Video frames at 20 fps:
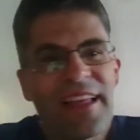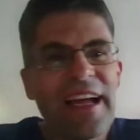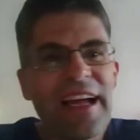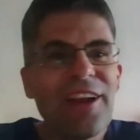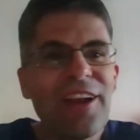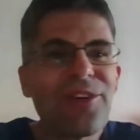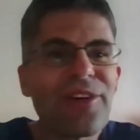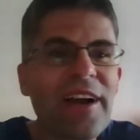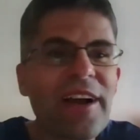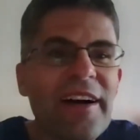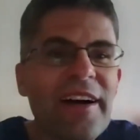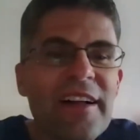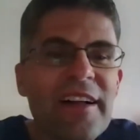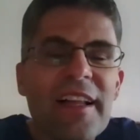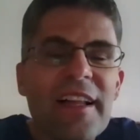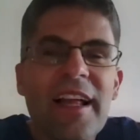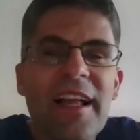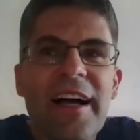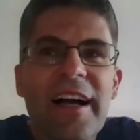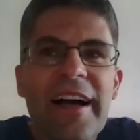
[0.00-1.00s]
Allora.
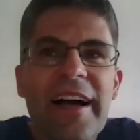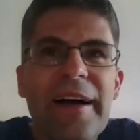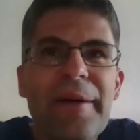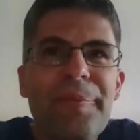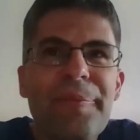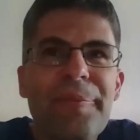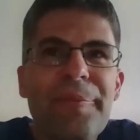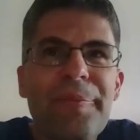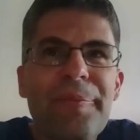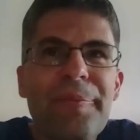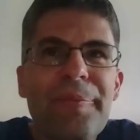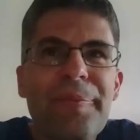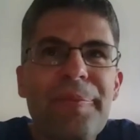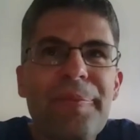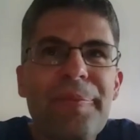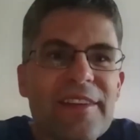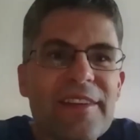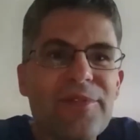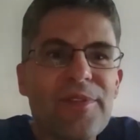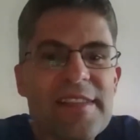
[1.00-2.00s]

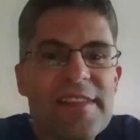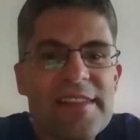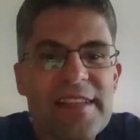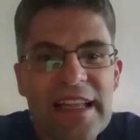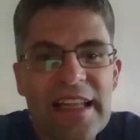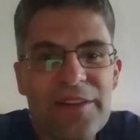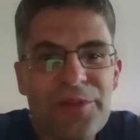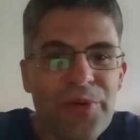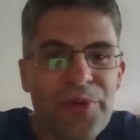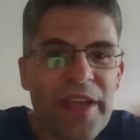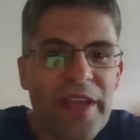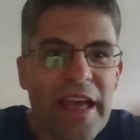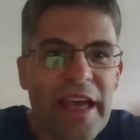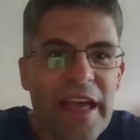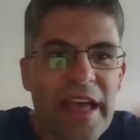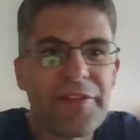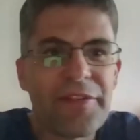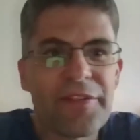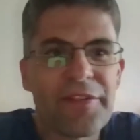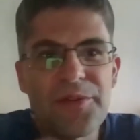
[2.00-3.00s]
In Switzerland, we
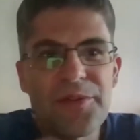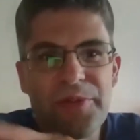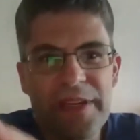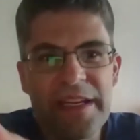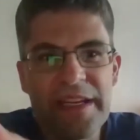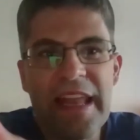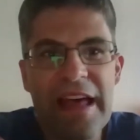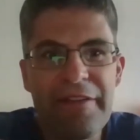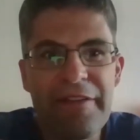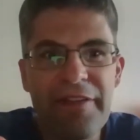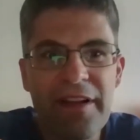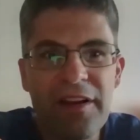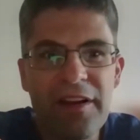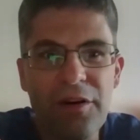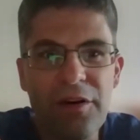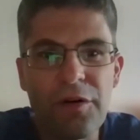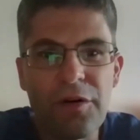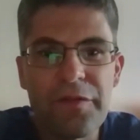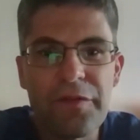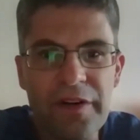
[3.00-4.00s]
have three levels
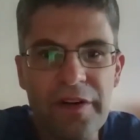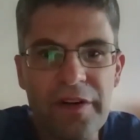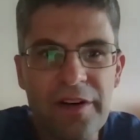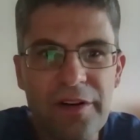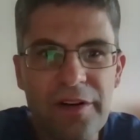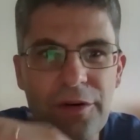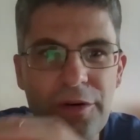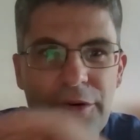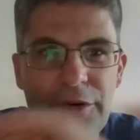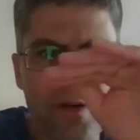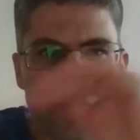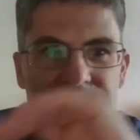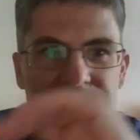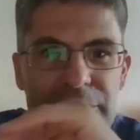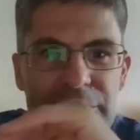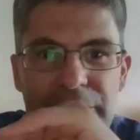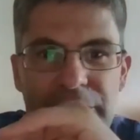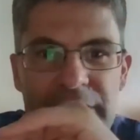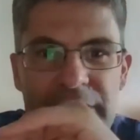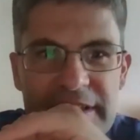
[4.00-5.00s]
of
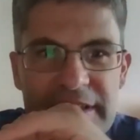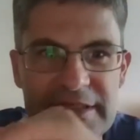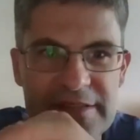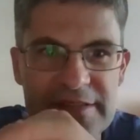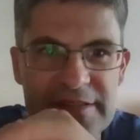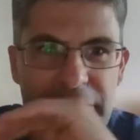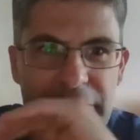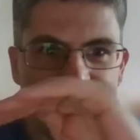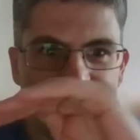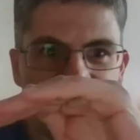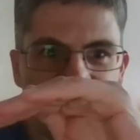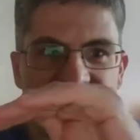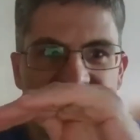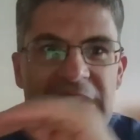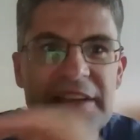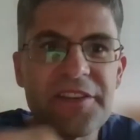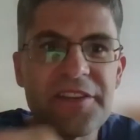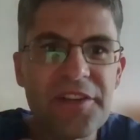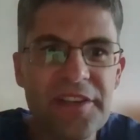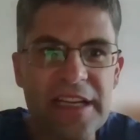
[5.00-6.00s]
authorities, the
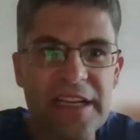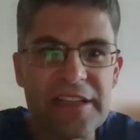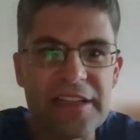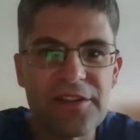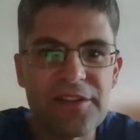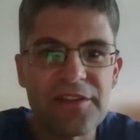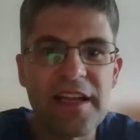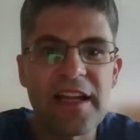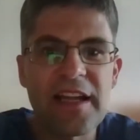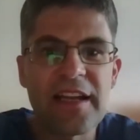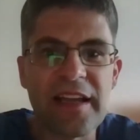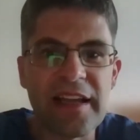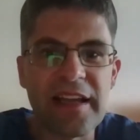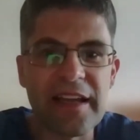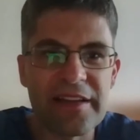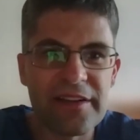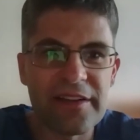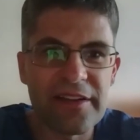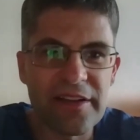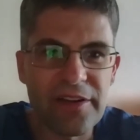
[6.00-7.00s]
federal, the cantonal,
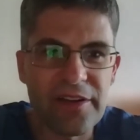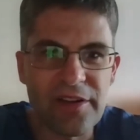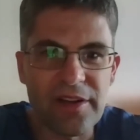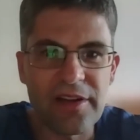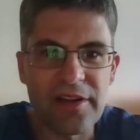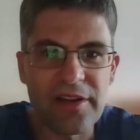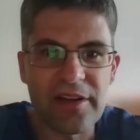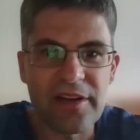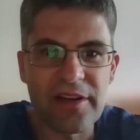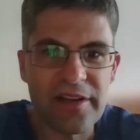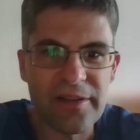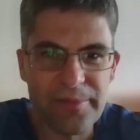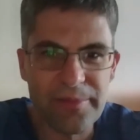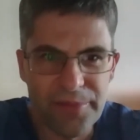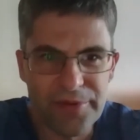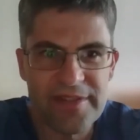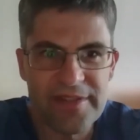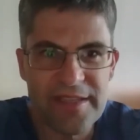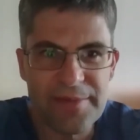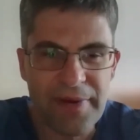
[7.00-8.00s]
and the
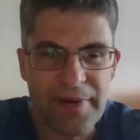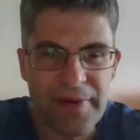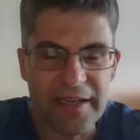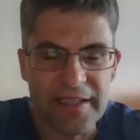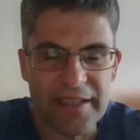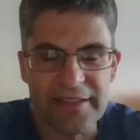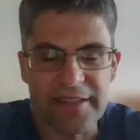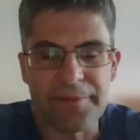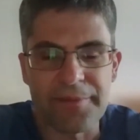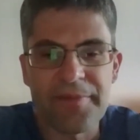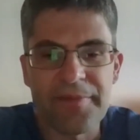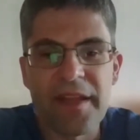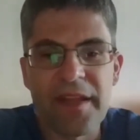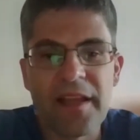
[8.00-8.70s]
municipality.